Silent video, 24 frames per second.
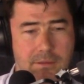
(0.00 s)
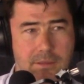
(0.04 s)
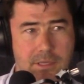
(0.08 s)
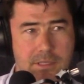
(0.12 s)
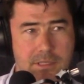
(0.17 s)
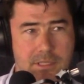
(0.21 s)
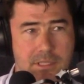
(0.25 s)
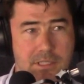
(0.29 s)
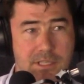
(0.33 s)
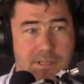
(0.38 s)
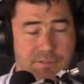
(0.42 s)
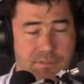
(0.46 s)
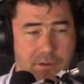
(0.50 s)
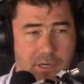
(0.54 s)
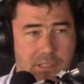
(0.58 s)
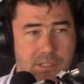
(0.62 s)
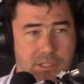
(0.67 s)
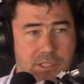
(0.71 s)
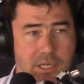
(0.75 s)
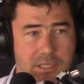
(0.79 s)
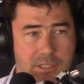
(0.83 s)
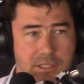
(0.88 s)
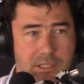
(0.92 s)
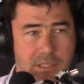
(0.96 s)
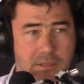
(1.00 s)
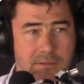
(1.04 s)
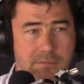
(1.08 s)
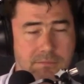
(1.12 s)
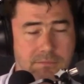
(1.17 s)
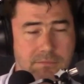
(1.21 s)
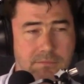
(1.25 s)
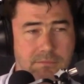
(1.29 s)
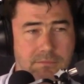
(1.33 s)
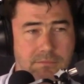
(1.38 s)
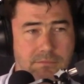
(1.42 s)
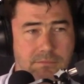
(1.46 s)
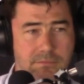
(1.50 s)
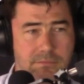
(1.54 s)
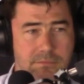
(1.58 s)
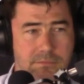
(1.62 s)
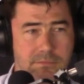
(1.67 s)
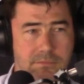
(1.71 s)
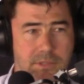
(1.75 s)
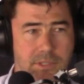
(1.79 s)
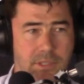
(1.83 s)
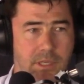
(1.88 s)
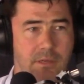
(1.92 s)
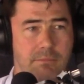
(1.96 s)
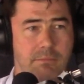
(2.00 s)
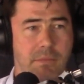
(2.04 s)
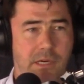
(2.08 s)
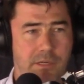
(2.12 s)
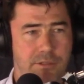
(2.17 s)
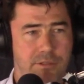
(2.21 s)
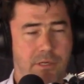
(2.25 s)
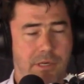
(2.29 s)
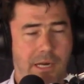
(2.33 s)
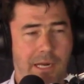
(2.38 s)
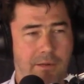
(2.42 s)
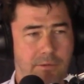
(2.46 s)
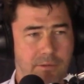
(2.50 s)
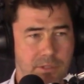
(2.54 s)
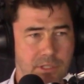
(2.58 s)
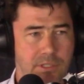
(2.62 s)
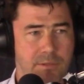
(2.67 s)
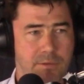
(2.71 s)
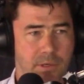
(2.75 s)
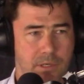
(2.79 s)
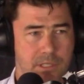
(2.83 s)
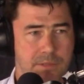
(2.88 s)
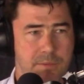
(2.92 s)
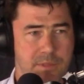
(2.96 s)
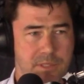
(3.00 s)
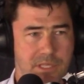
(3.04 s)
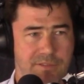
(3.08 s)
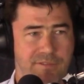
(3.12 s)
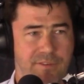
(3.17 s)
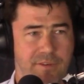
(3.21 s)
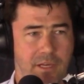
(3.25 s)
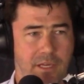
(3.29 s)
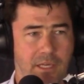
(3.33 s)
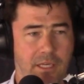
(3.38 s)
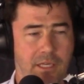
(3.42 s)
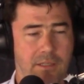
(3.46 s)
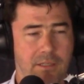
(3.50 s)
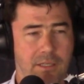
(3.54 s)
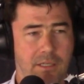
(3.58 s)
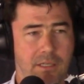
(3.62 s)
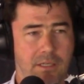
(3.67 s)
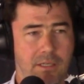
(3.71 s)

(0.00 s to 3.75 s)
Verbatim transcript: is the differentiator. You know, military language is quite specific.